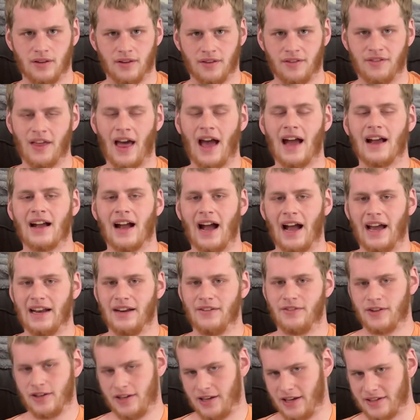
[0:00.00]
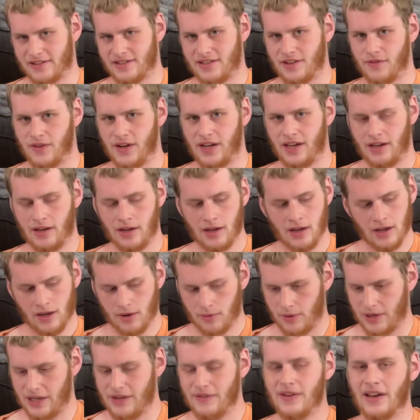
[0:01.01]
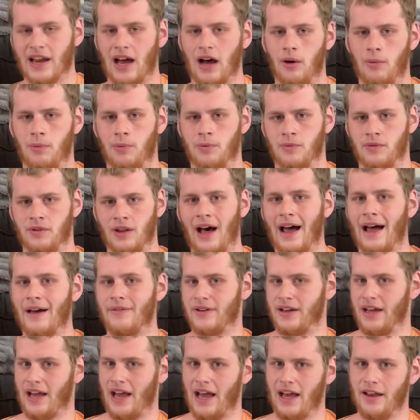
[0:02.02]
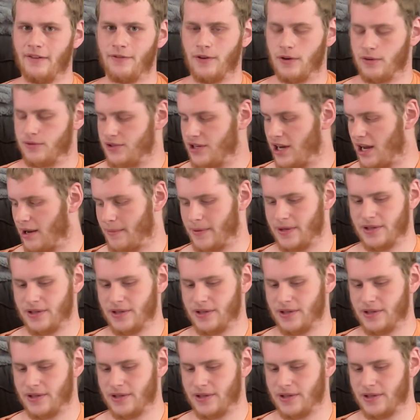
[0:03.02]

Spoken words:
that kind of connectivity would even help not having a headphone jack,